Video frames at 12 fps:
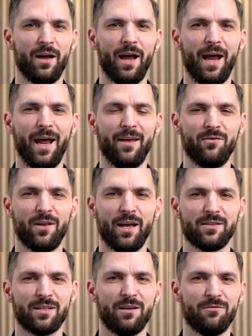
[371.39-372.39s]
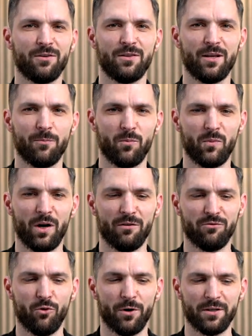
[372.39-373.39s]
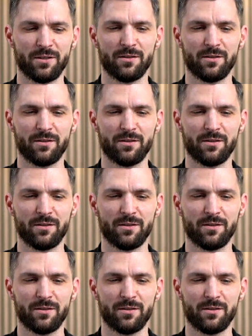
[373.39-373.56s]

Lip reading: and has given them a voice.